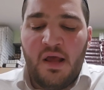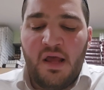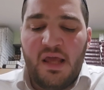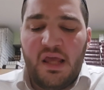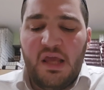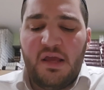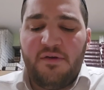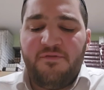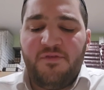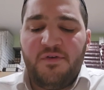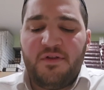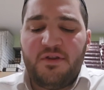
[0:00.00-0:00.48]

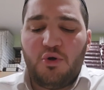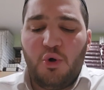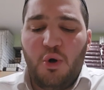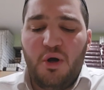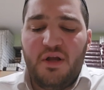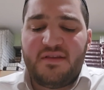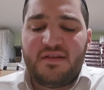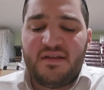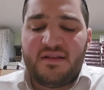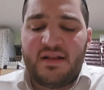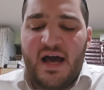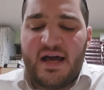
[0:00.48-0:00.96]
Even though
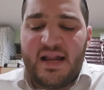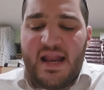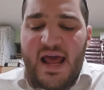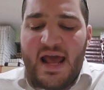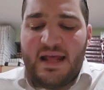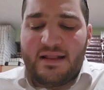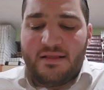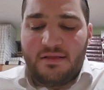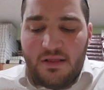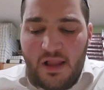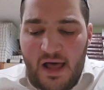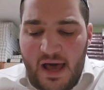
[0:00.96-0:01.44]
he did not
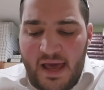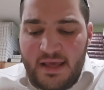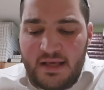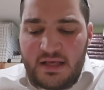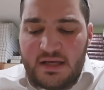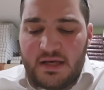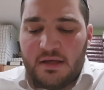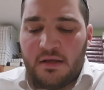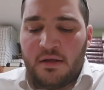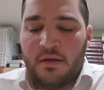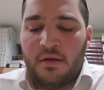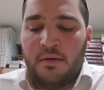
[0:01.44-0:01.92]
add
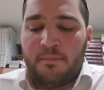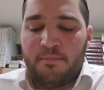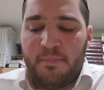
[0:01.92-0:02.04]
like,